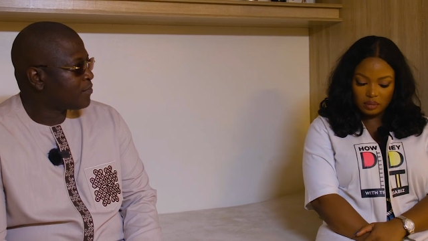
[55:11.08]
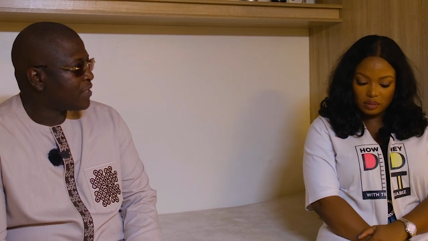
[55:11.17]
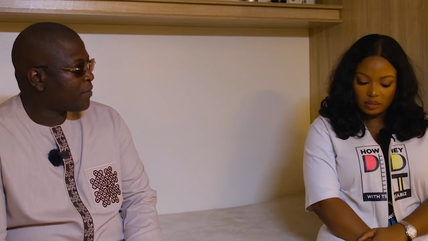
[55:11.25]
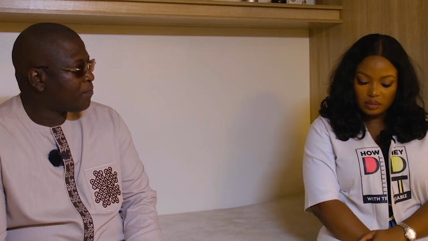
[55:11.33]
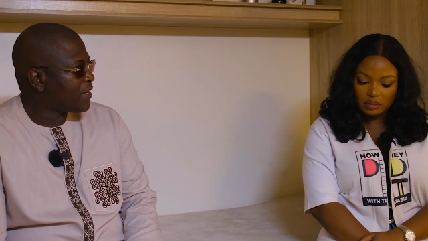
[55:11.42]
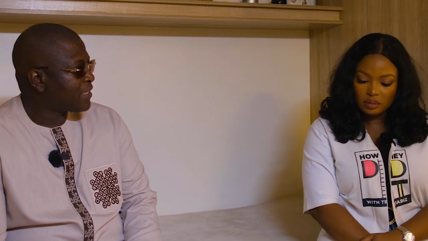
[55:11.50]

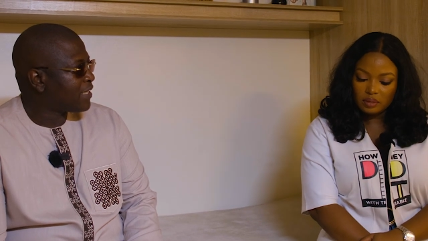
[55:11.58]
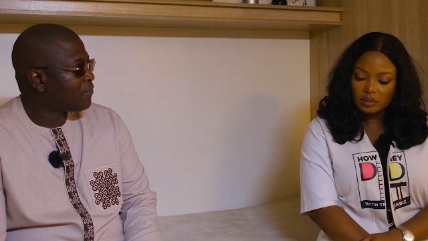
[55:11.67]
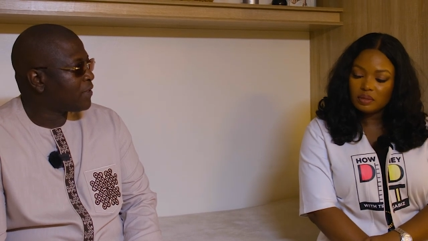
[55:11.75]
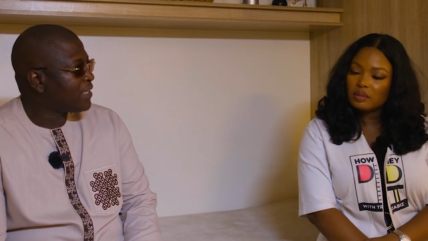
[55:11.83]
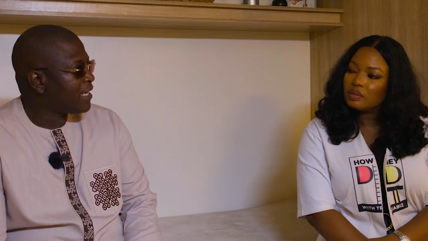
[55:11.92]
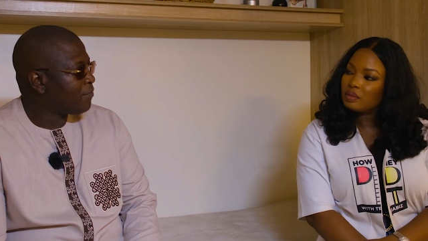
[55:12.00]
Speaker 1: they parted
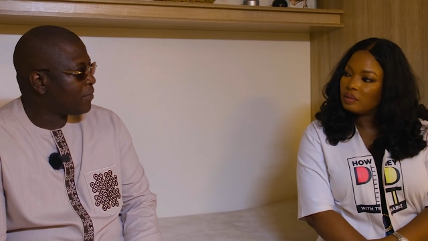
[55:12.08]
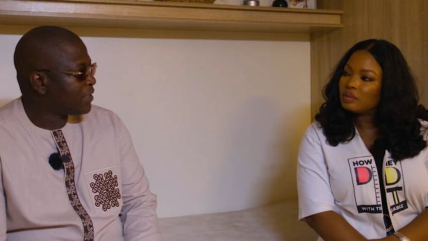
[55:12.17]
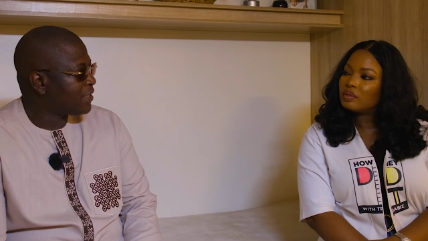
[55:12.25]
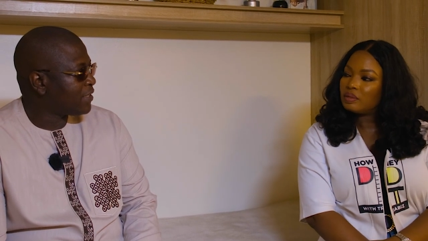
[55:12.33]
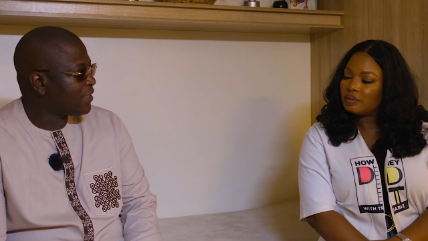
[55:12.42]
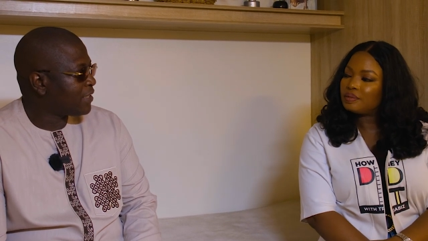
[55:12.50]
with their
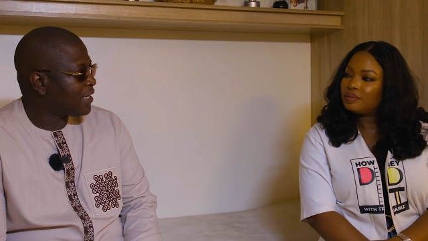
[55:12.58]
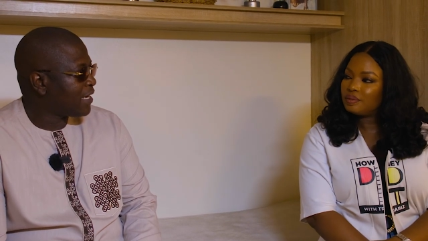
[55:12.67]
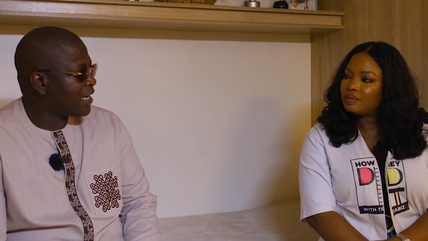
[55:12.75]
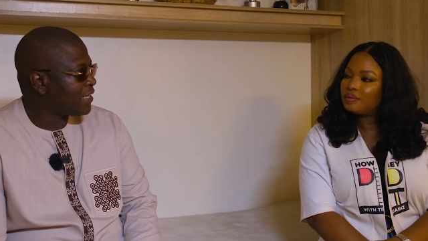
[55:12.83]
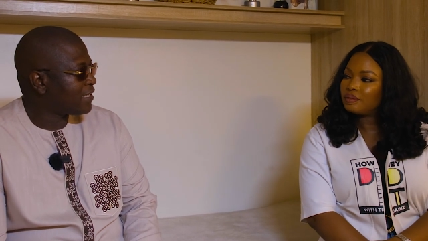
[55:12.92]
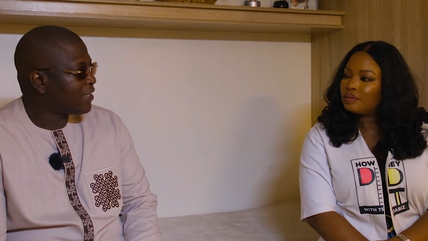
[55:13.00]
money
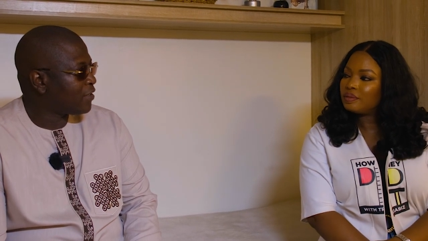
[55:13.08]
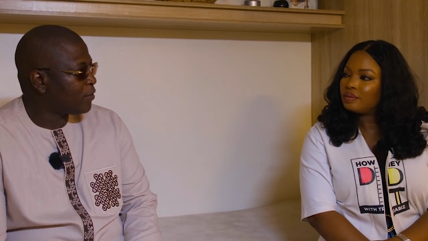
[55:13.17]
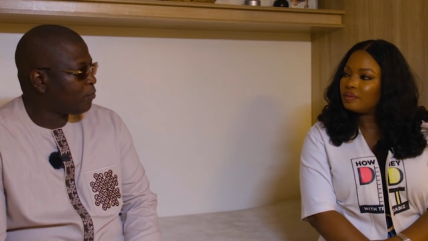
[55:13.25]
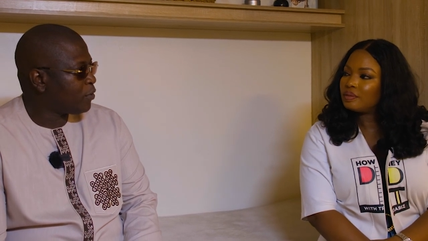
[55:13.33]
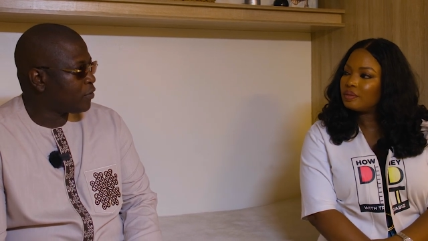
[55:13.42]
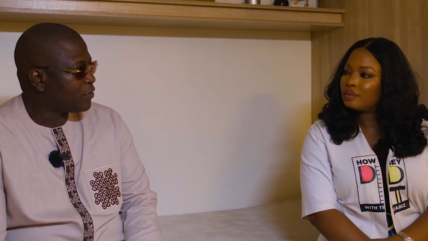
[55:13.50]
and they
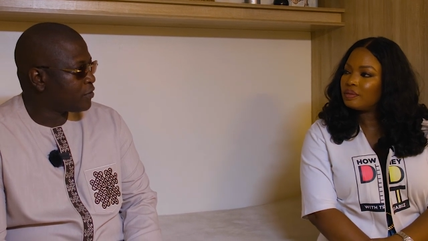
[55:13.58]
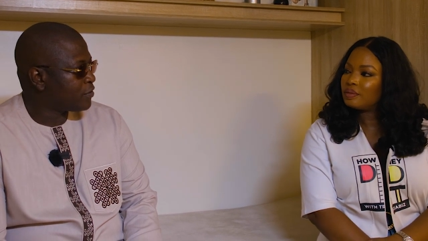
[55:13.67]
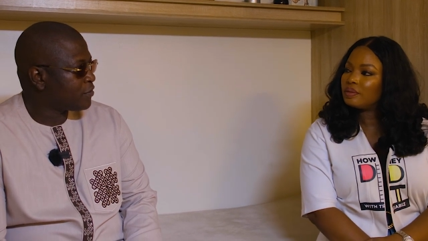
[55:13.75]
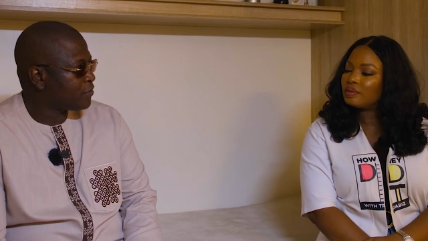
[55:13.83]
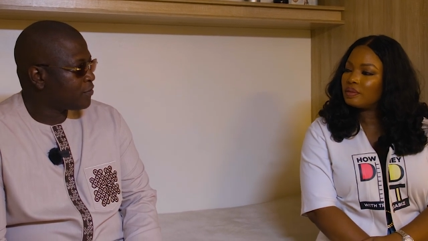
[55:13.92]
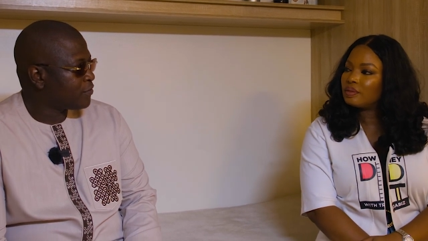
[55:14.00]
got burnt.
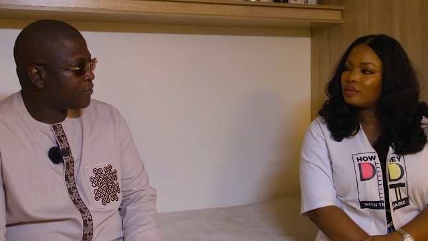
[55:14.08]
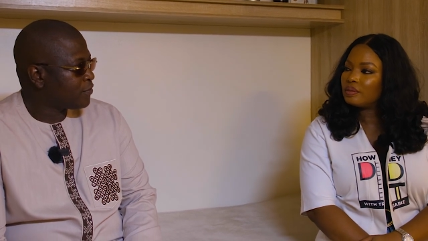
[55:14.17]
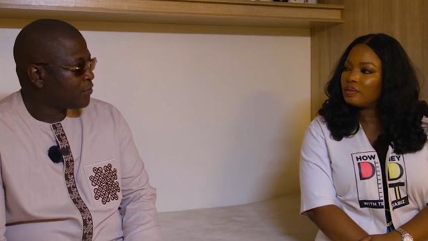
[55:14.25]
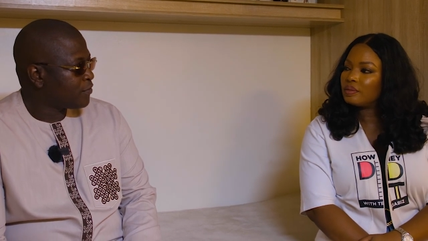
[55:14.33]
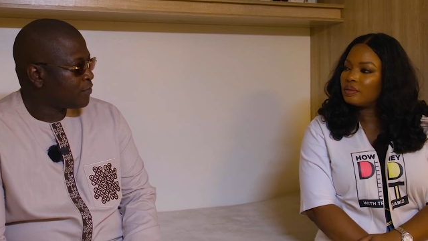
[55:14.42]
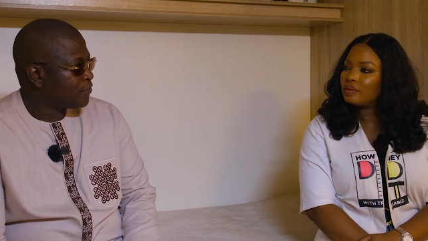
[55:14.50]
Hmm.
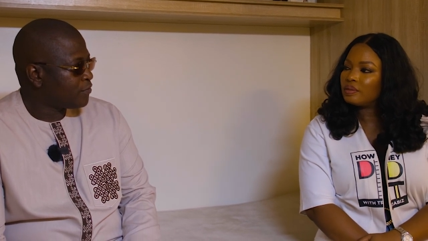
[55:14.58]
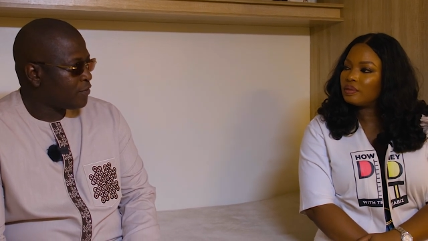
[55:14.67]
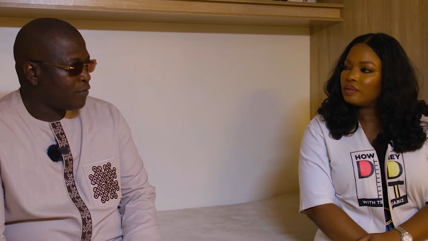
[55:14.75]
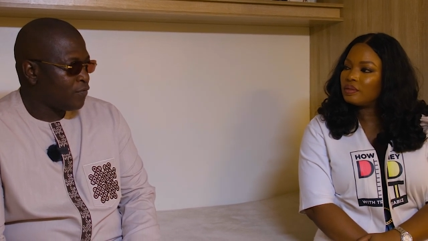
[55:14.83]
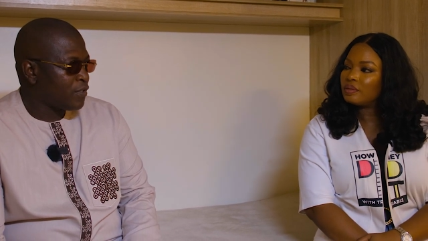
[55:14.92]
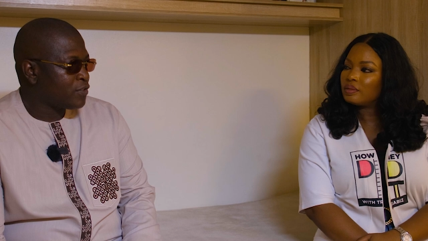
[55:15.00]

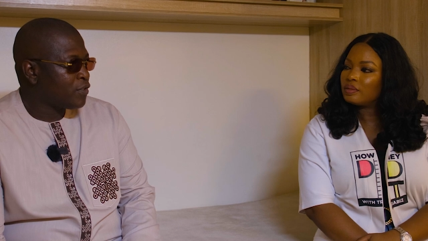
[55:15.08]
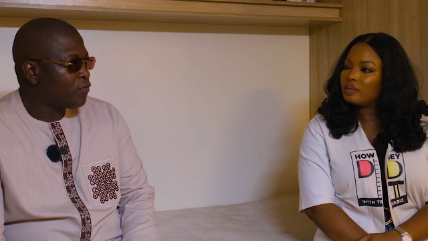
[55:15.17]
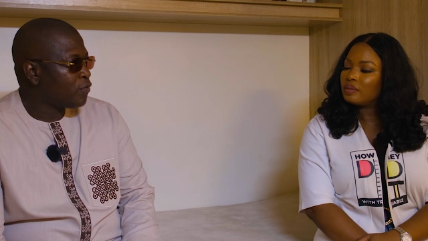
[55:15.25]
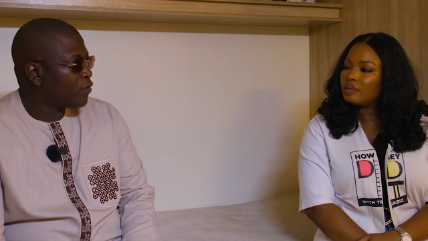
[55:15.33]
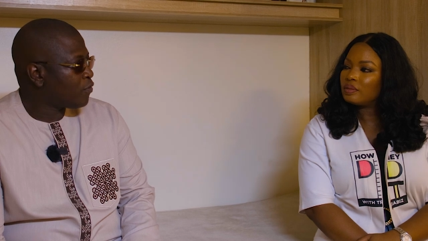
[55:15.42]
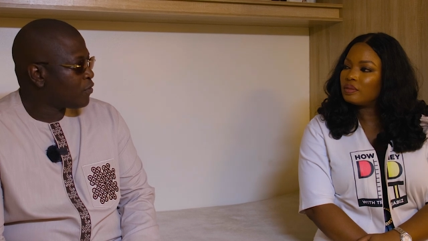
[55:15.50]
The question
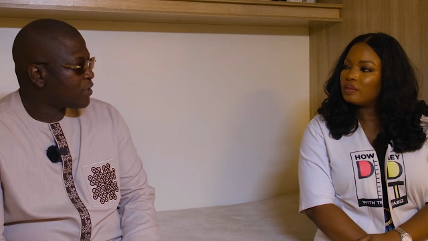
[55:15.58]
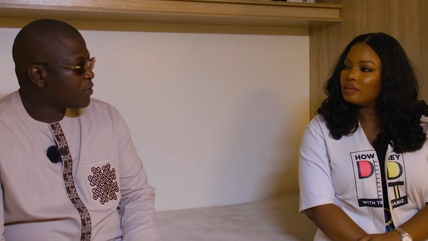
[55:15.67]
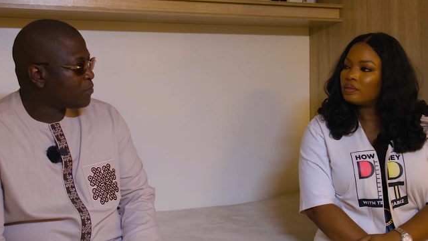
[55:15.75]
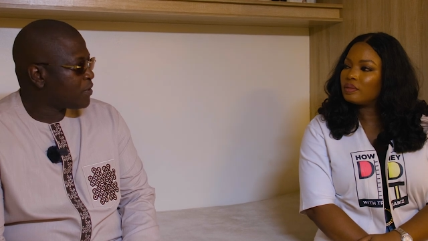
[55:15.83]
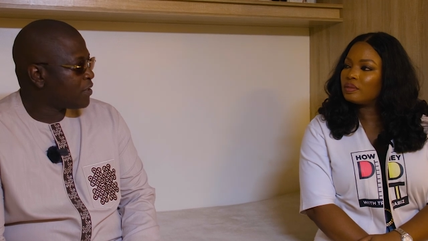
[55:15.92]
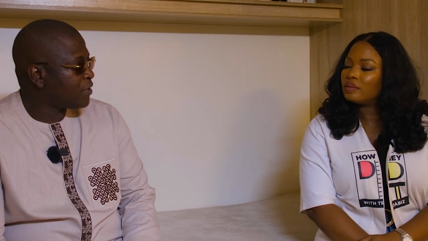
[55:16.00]
would always
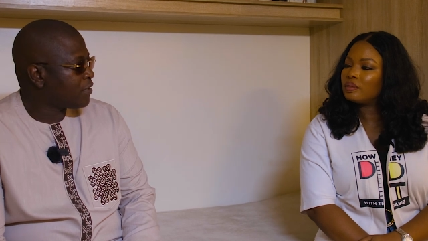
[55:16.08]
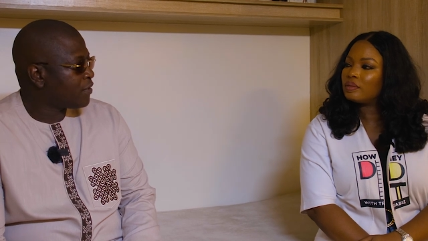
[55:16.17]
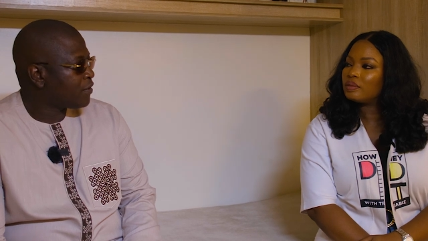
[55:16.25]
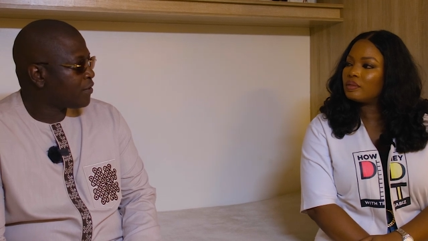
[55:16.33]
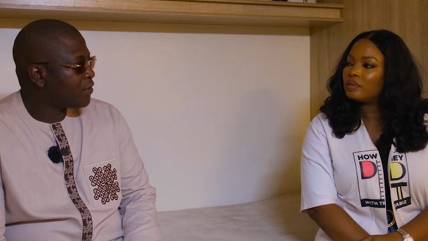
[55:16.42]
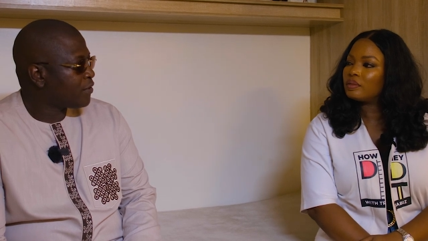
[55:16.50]
be,
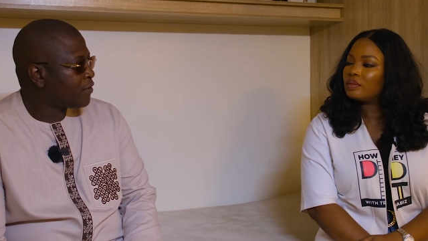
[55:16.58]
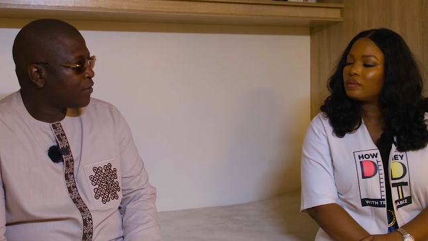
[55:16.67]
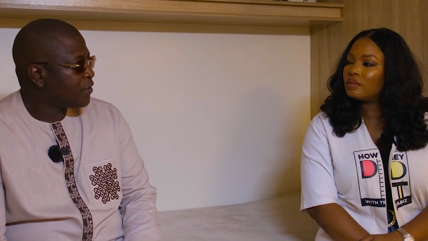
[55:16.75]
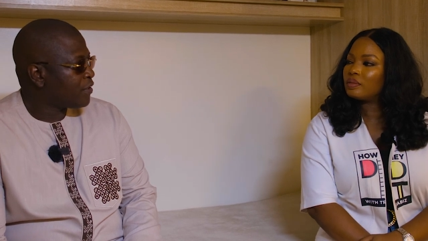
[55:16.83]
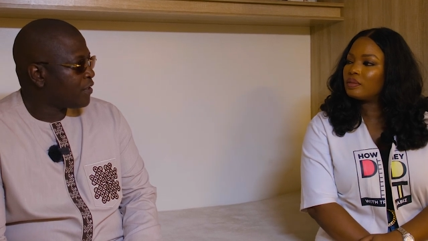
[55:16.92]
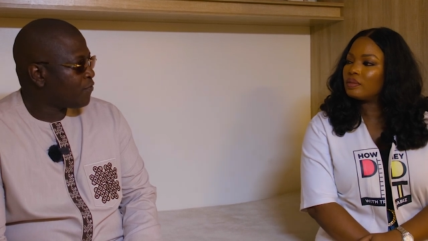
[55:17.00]

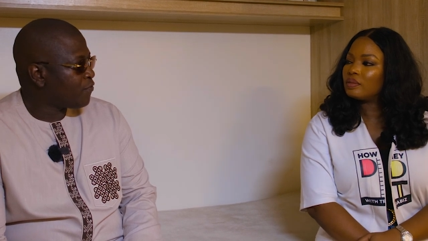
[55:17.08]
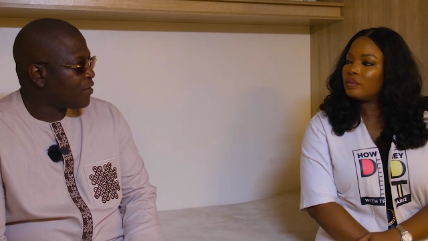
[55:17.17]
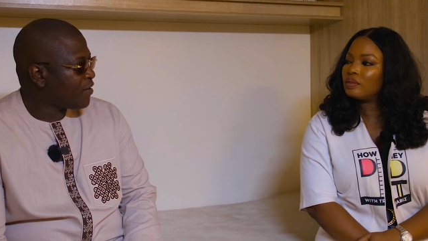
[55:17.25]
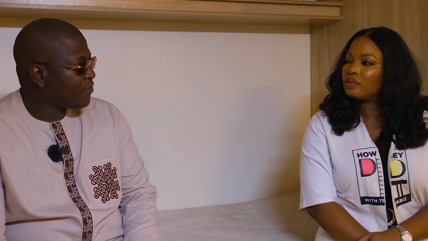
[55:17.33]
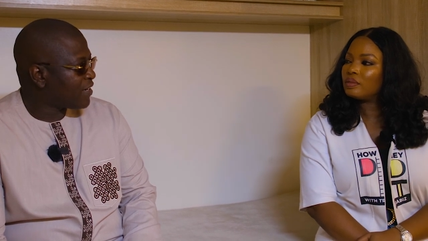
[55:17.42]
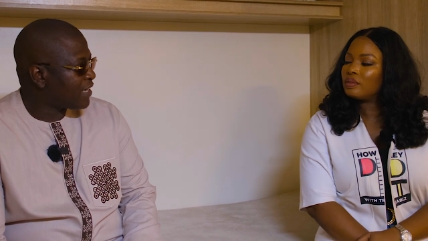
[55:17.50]
if we
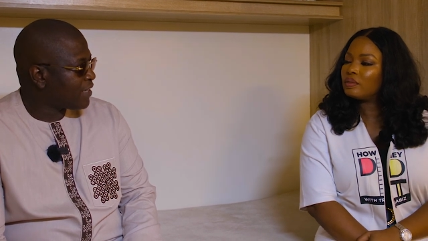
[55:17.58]
ever